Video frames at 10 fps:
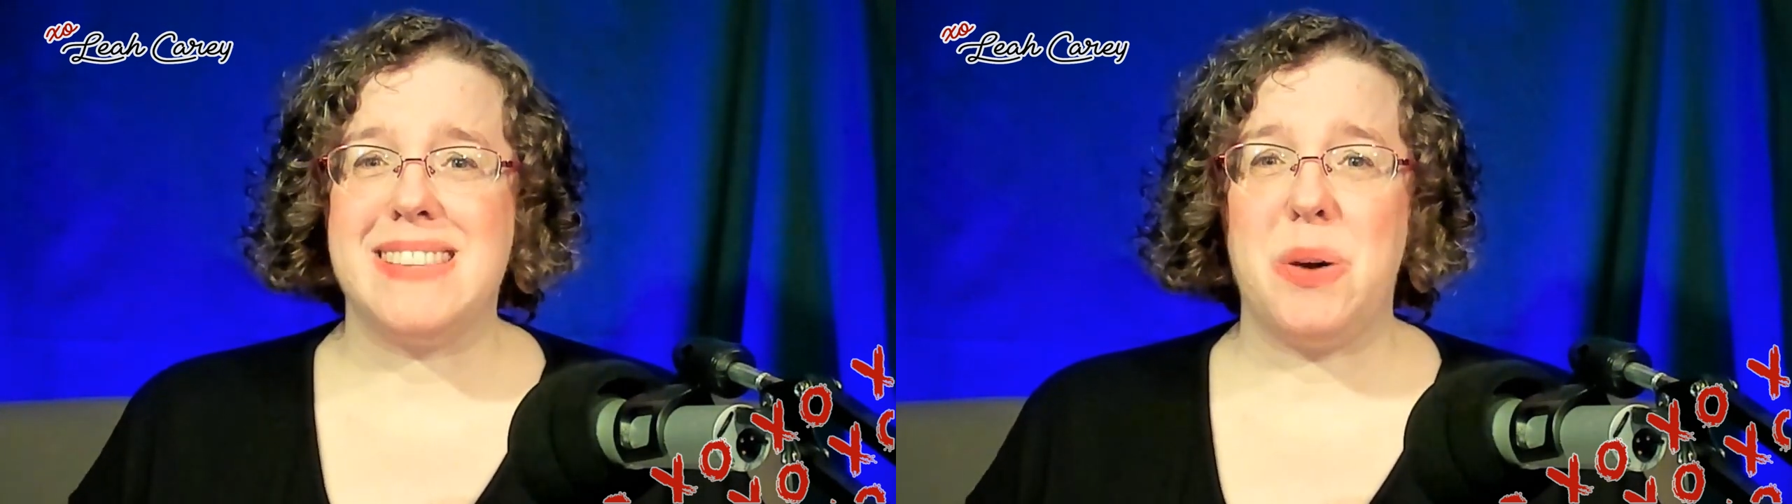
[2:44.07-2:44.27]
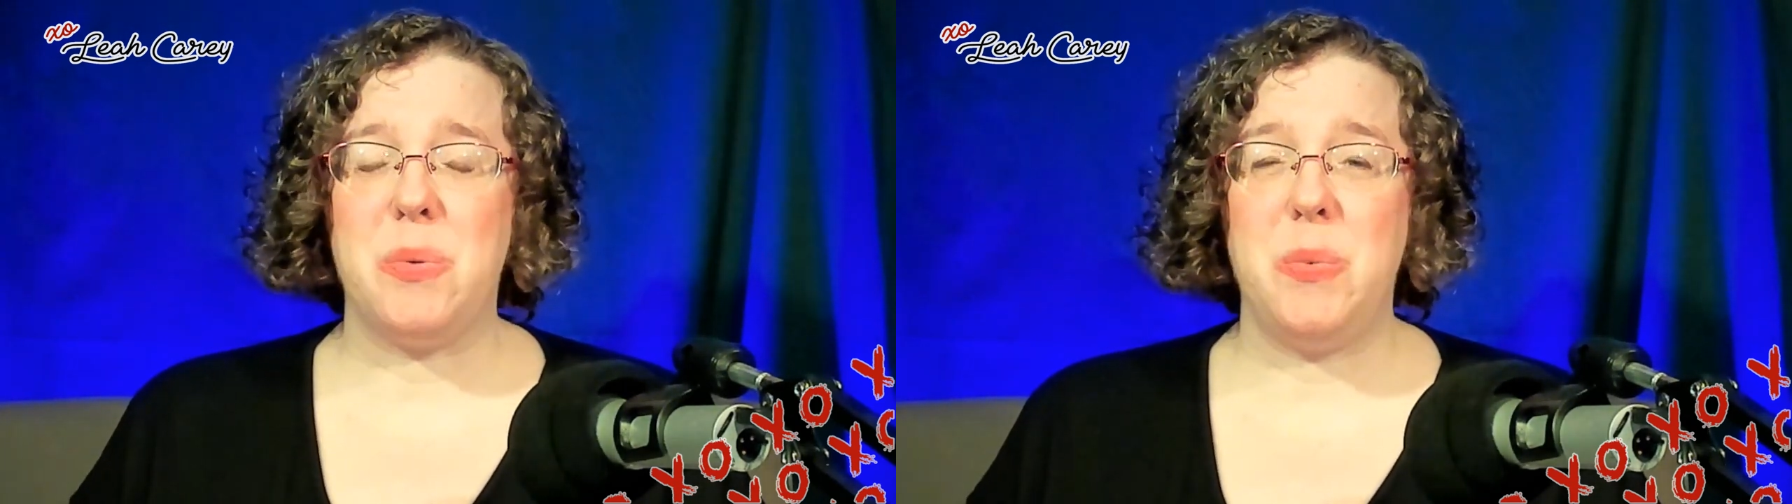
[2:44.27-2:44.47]

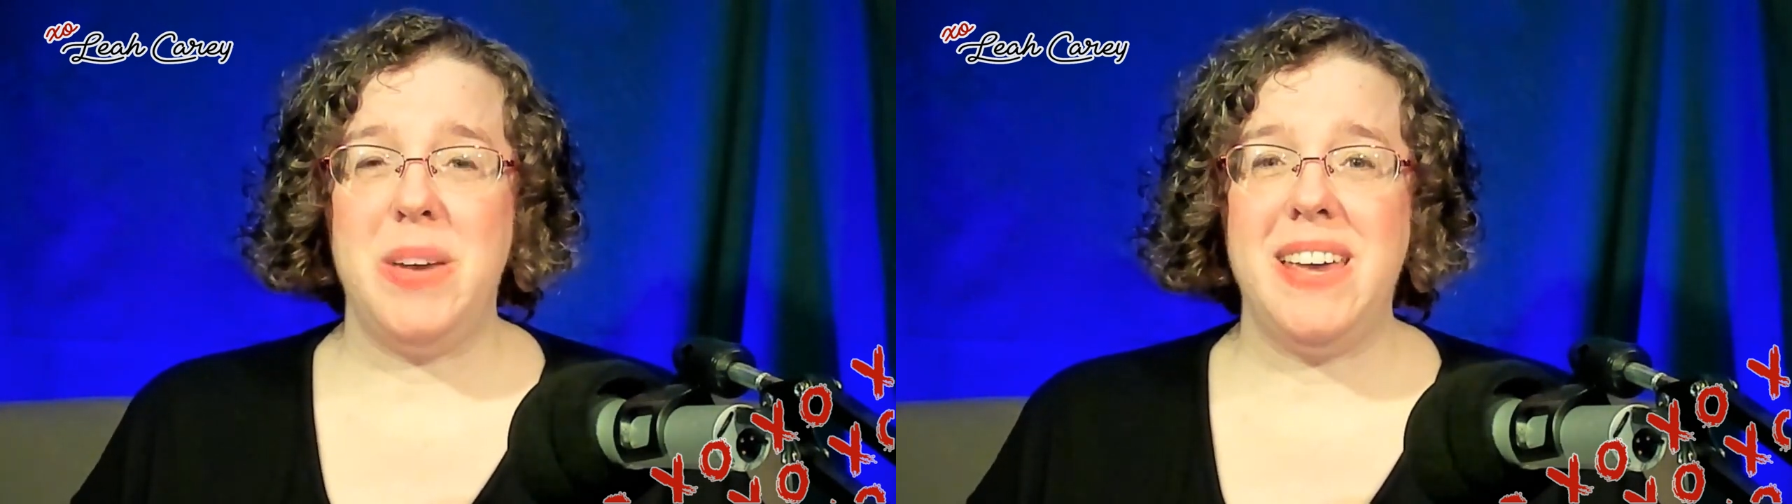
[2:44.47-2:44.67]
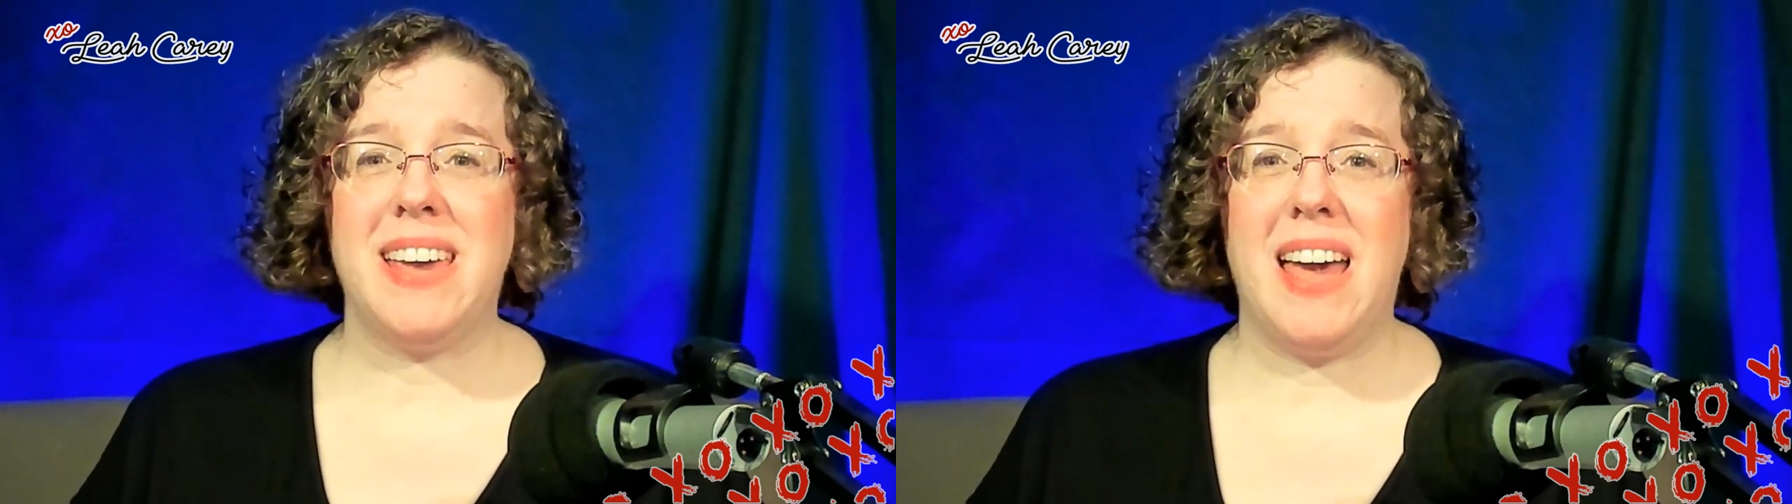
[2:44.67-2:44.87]
that
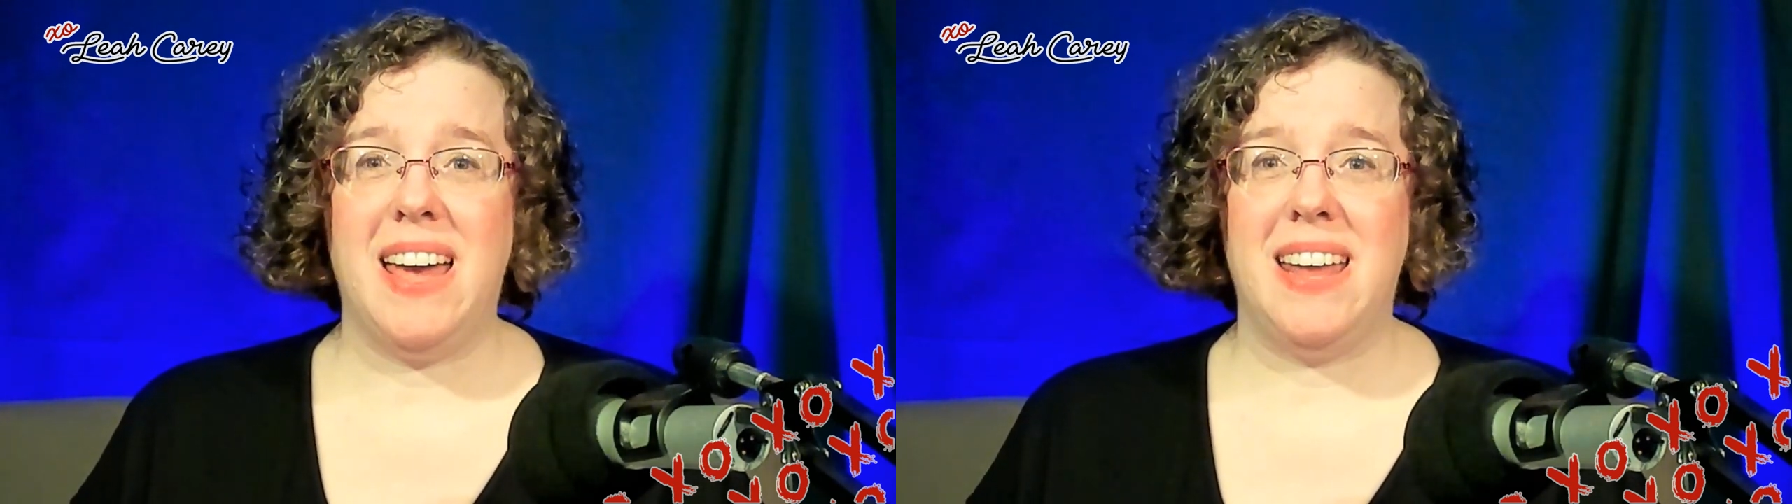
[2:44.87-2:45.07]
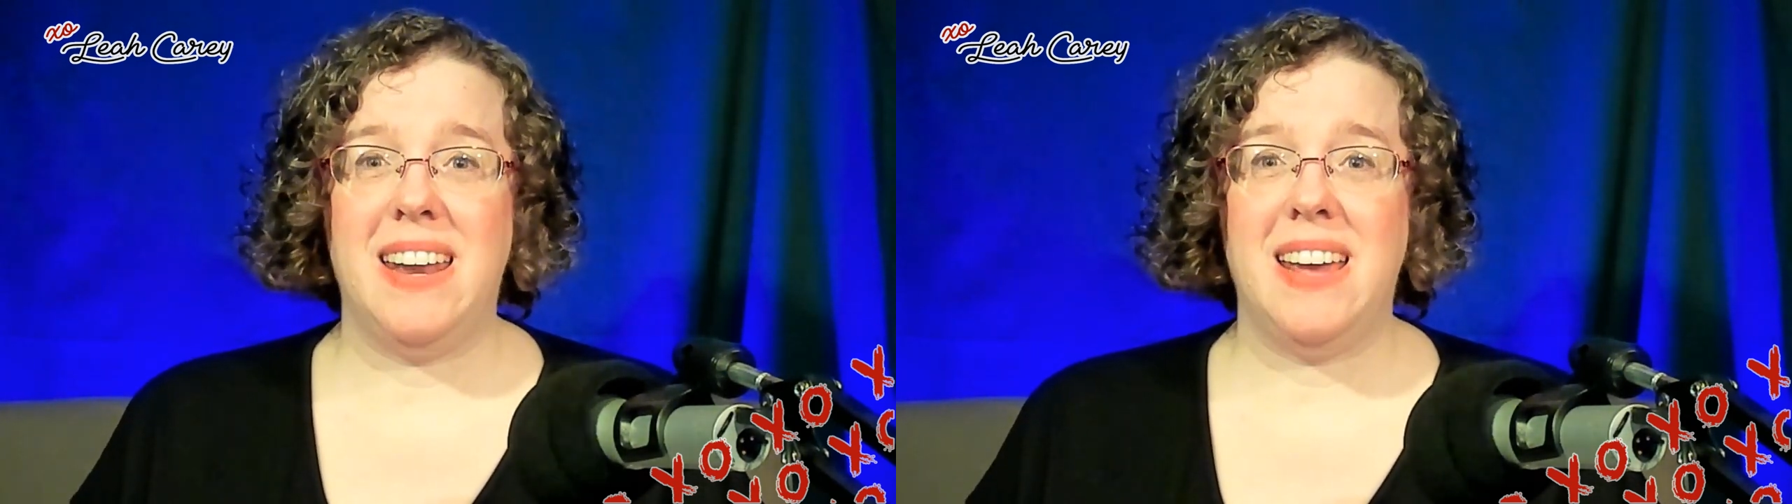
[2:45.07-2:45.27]
we
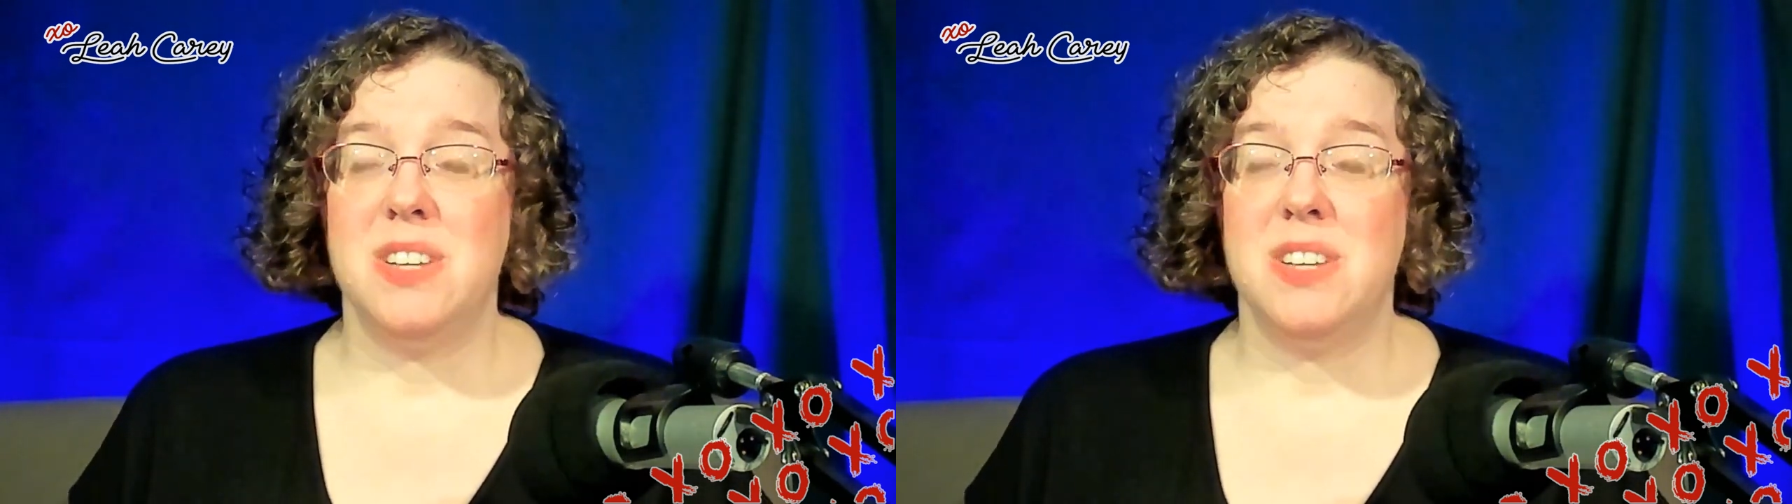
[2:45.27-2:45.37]
can